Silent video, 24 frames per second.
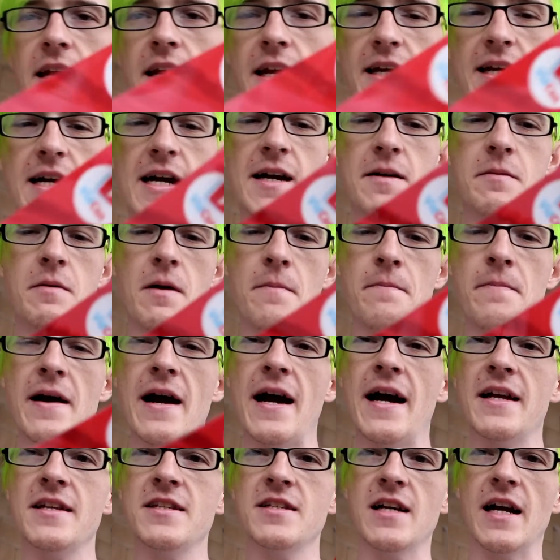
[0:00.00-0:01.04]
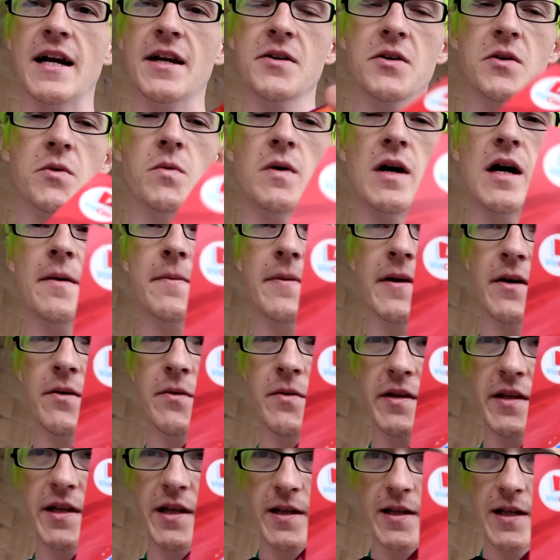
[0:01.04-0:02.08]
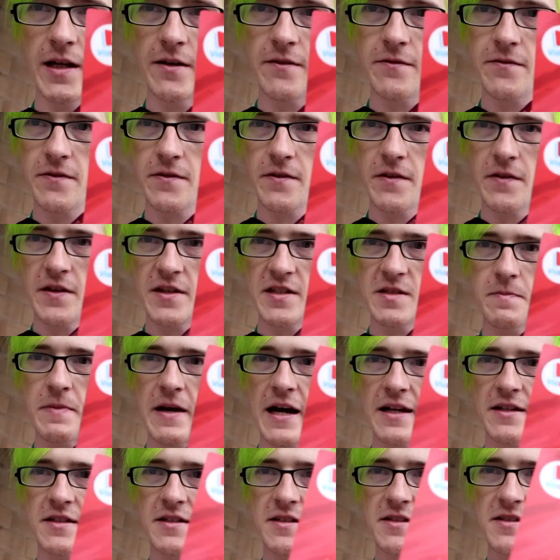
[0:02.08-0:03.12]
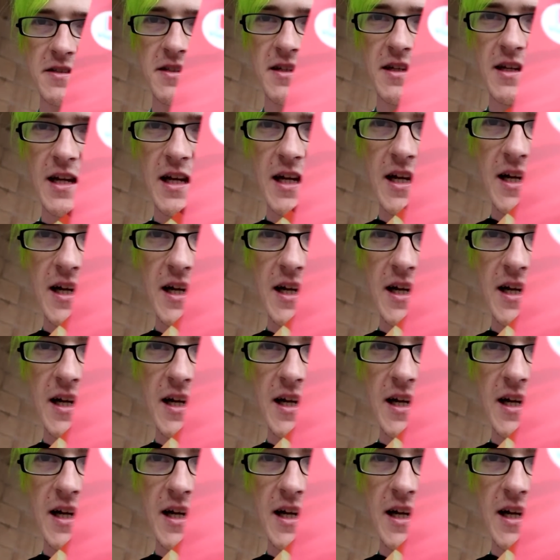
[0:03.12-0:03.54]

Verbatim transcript: And I got my badge. I don't know why, but I really love these badges.